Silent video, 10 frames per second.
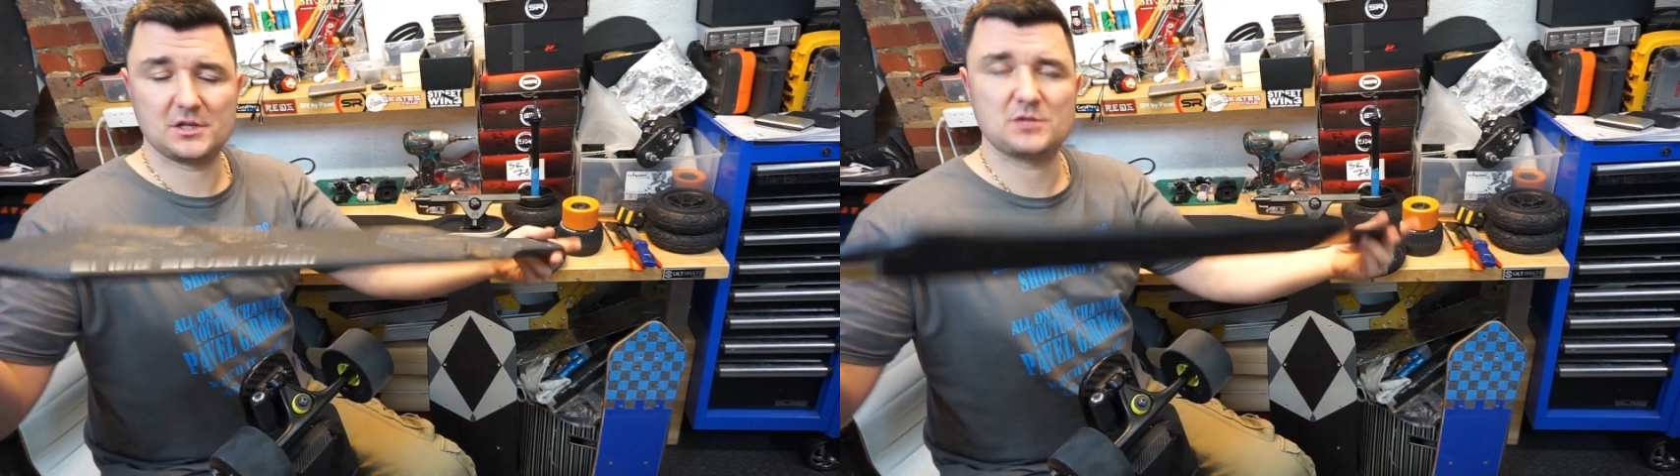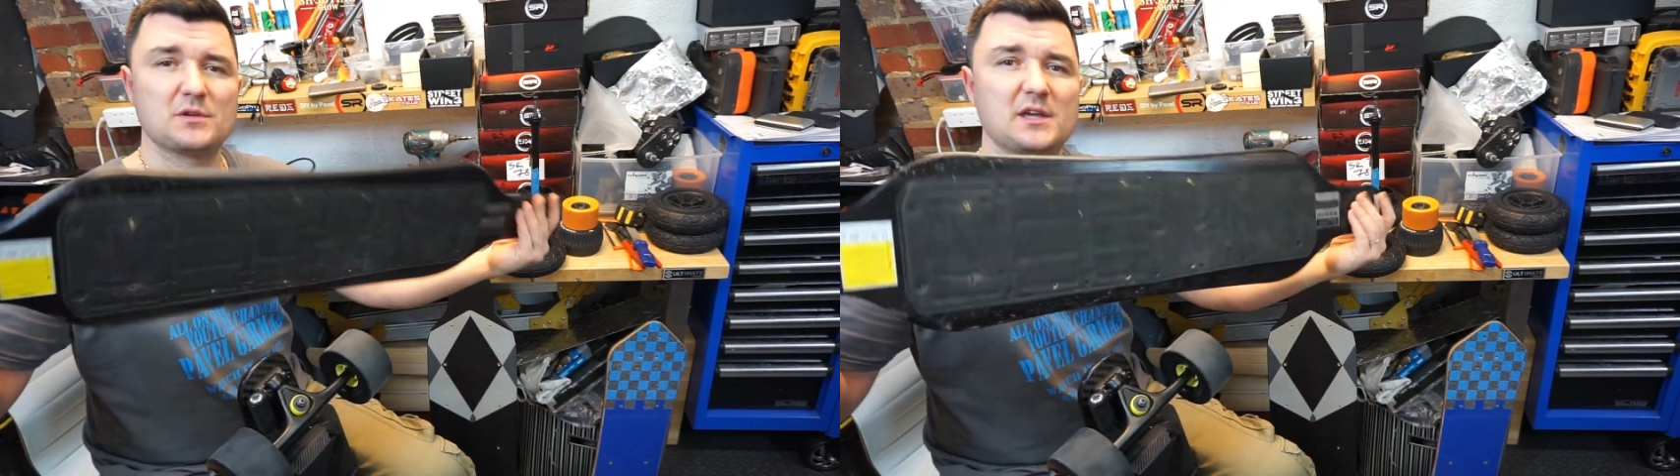
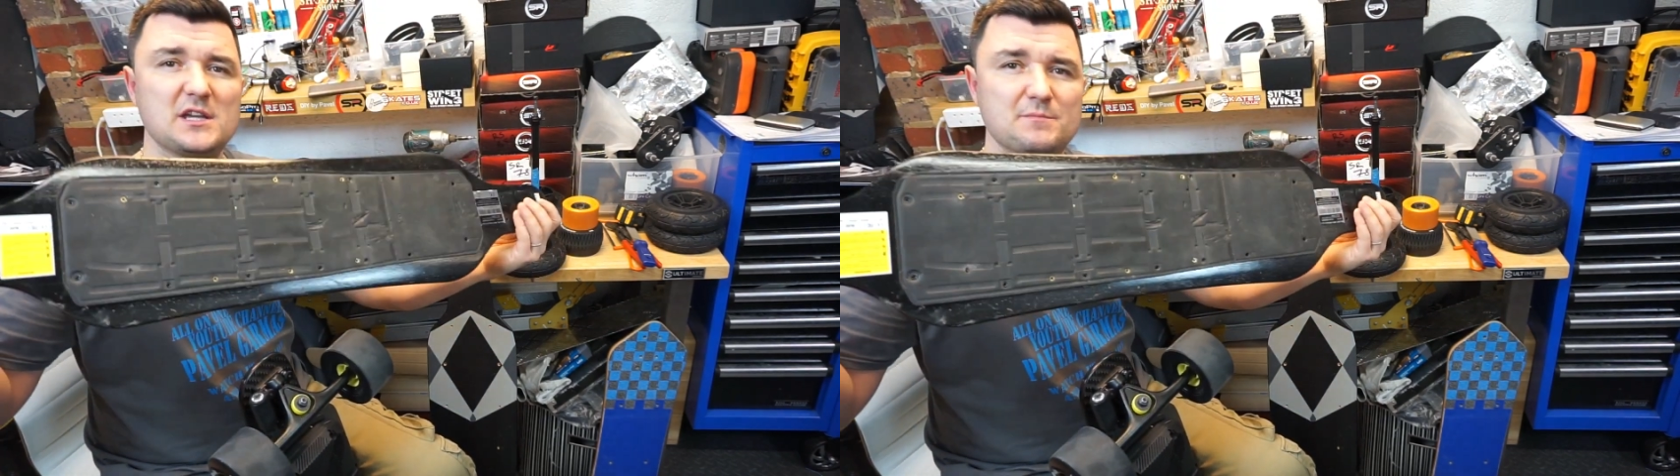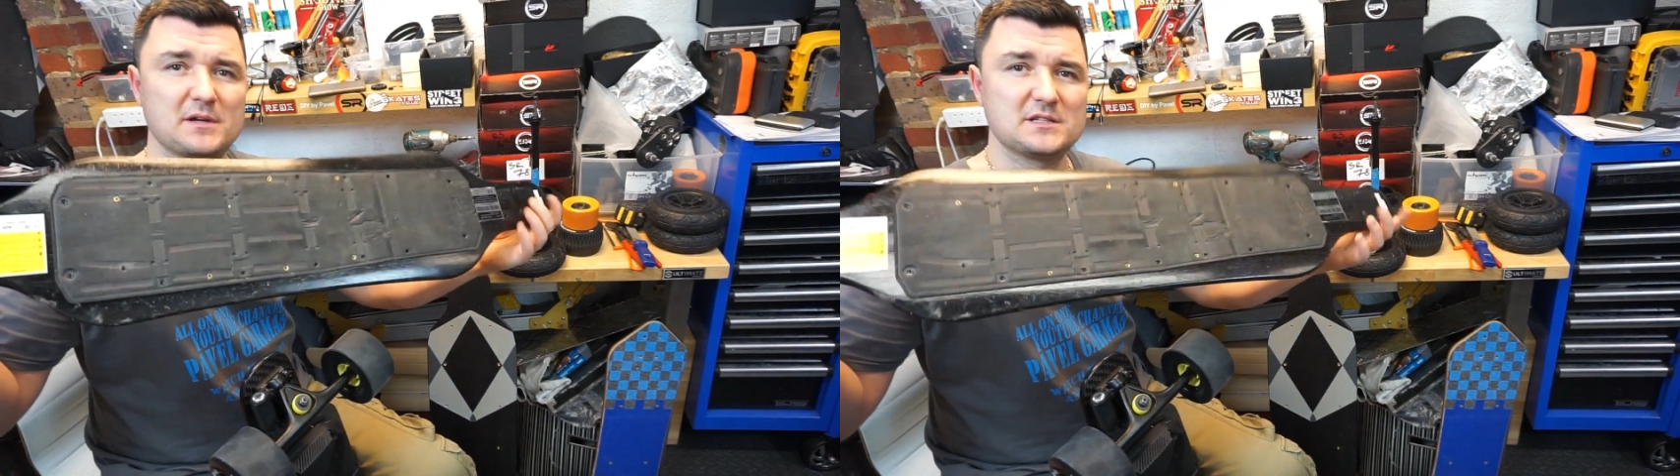This one
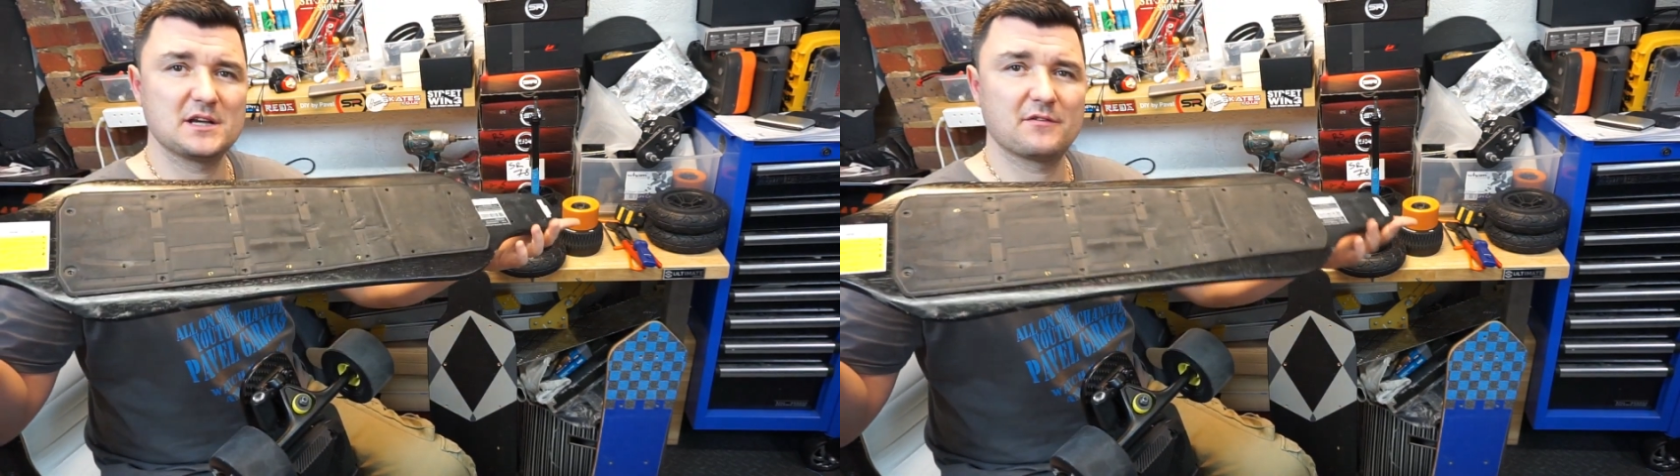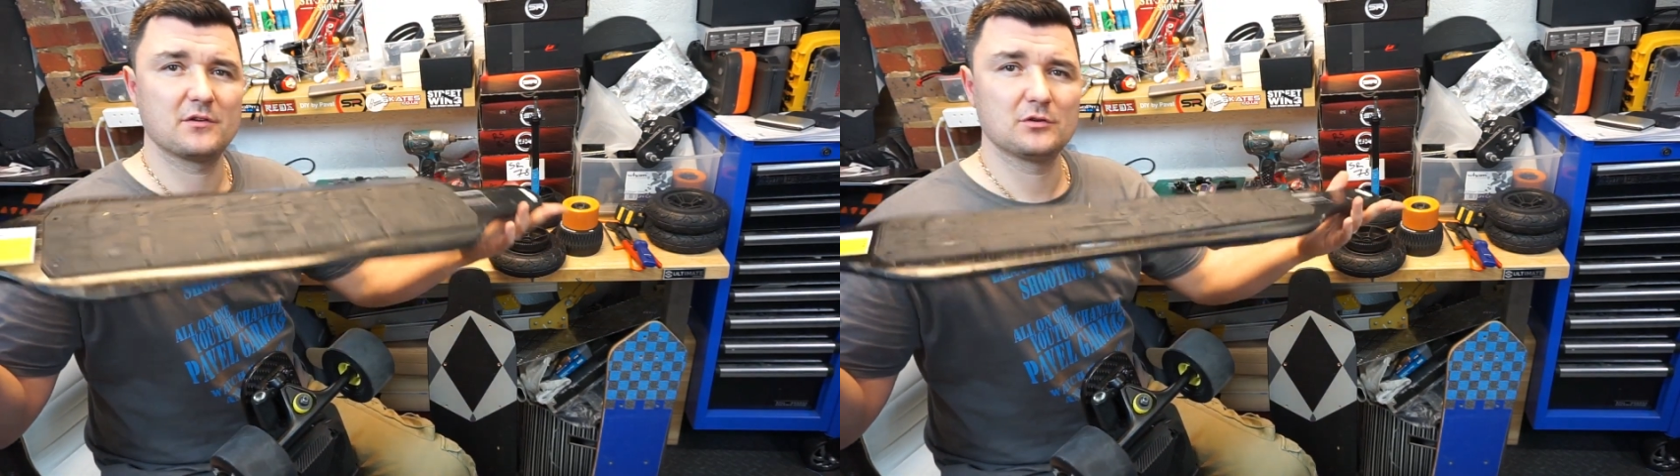here is by
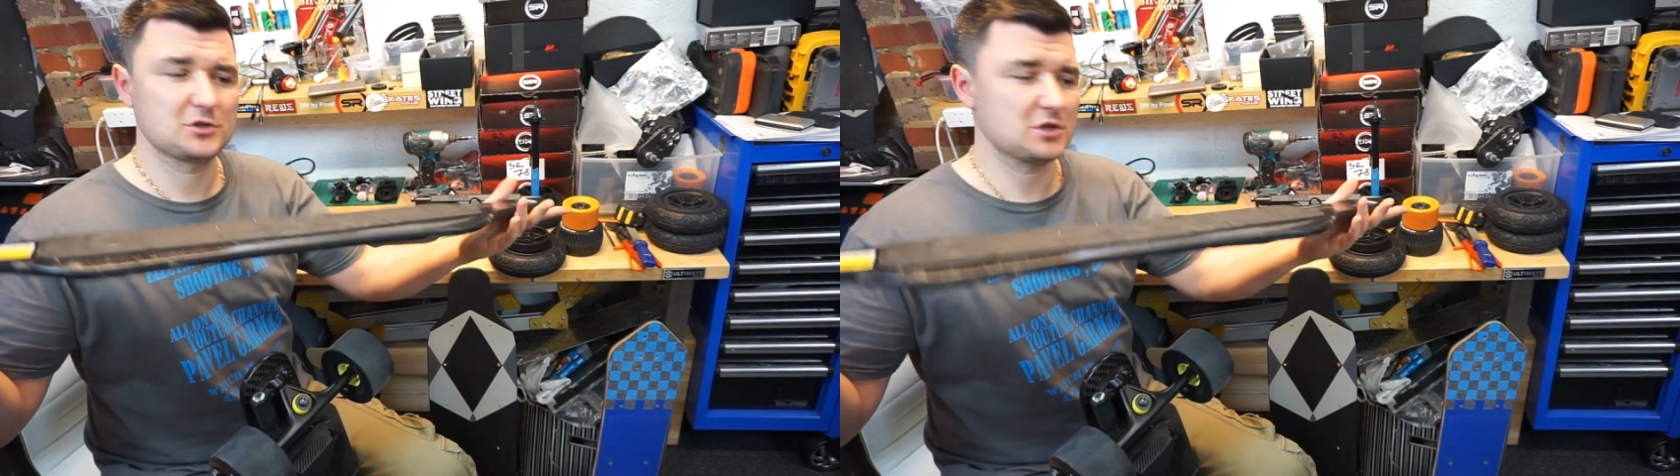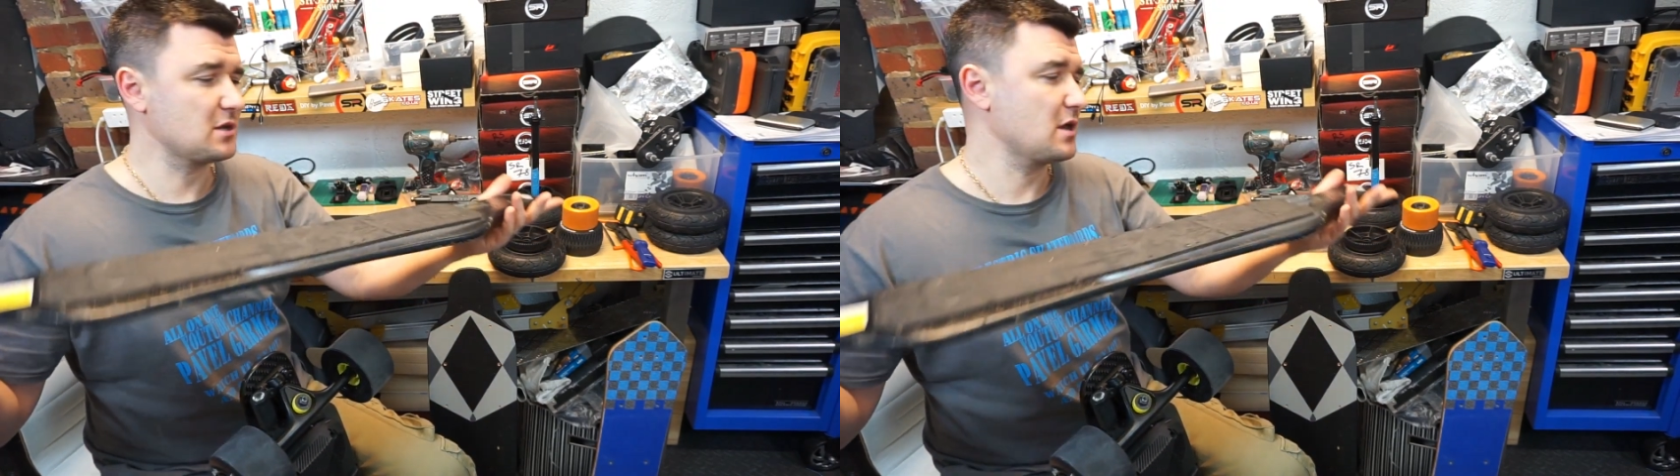Slick
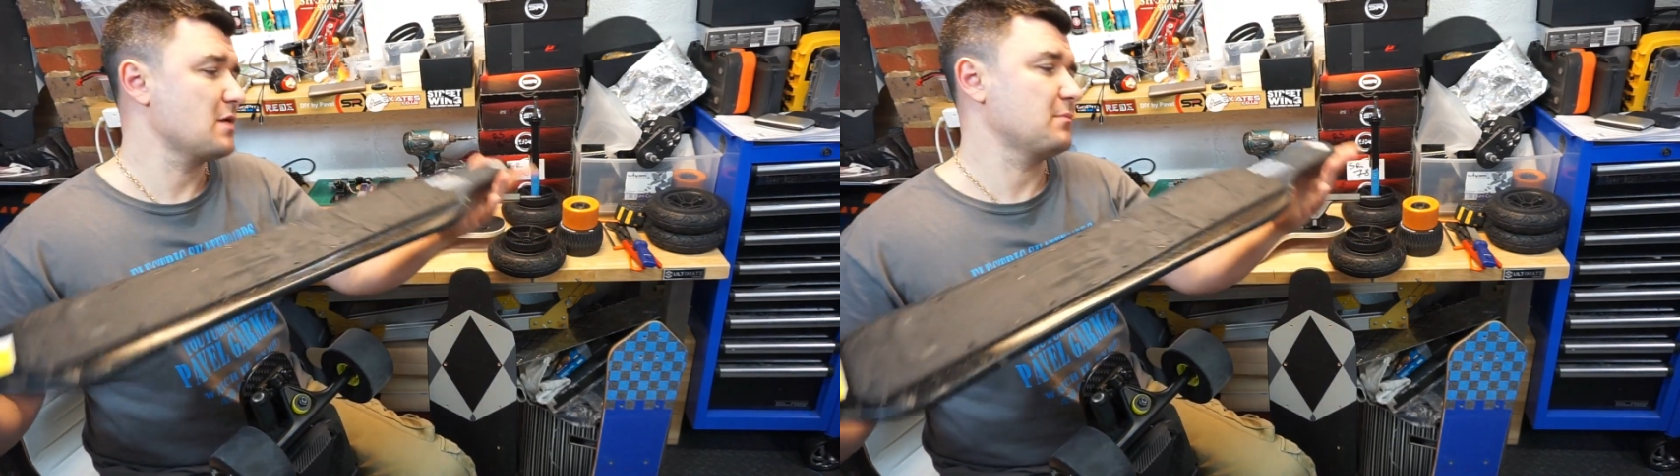Revolution,